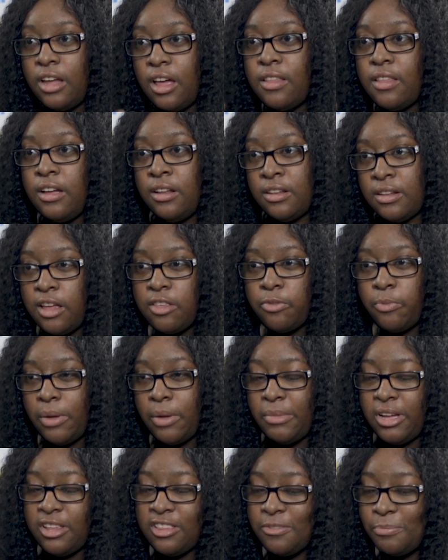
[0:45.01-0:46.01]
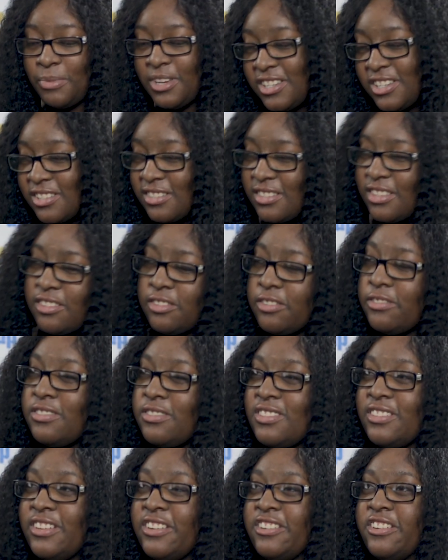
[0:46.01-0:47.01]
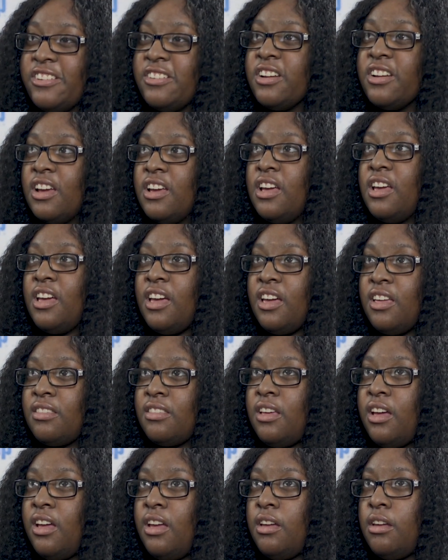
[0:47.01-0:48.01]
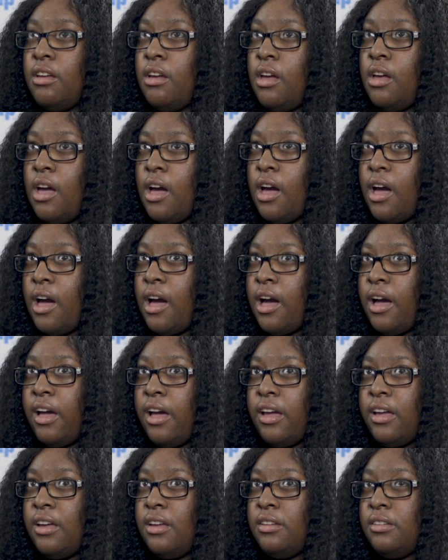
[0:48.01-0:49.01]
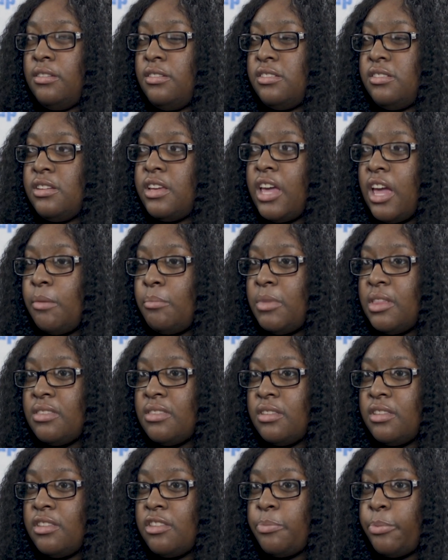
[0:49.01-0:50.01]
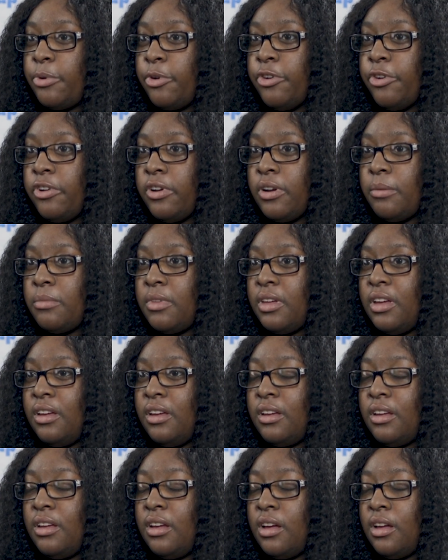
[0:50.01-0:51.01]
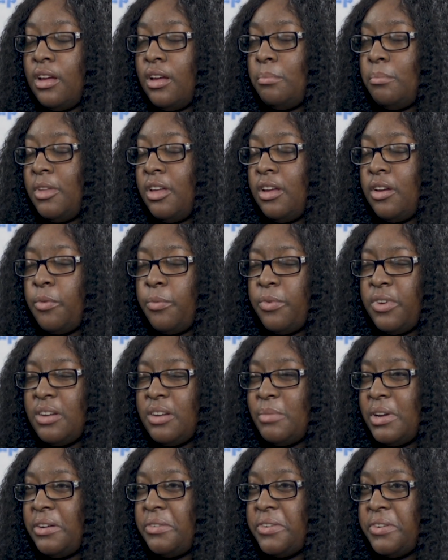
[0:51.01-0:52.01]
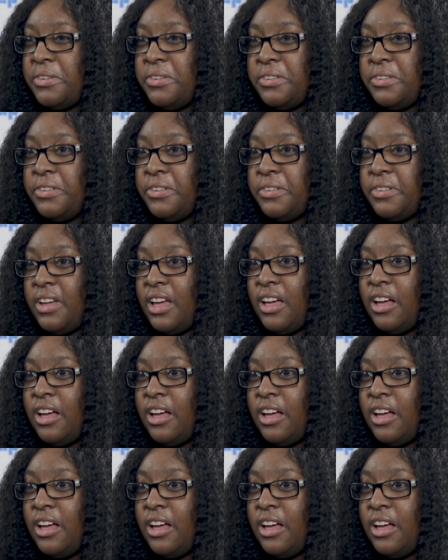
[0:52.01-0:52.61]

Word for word: now like that's why my speech is a little stuttered, and like I came into this program like I'm like, what am I going to do? Like,